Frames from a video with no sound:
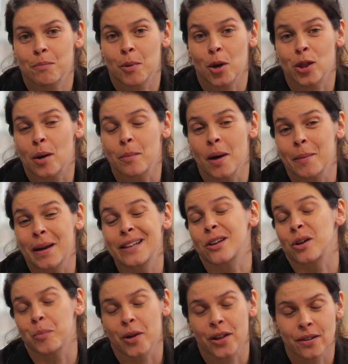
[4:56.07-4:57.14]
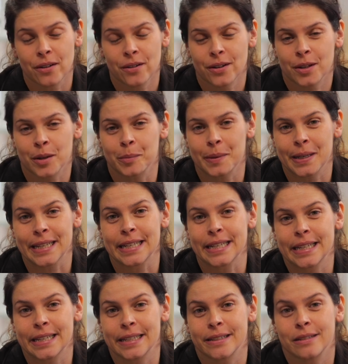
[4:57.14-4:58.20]
both her mum and her brother are
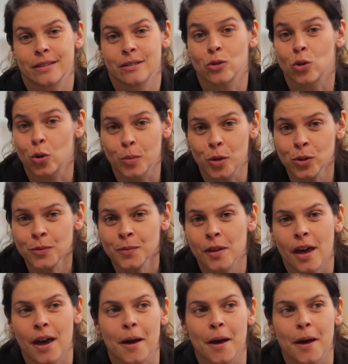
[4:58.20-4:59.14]
completely normal.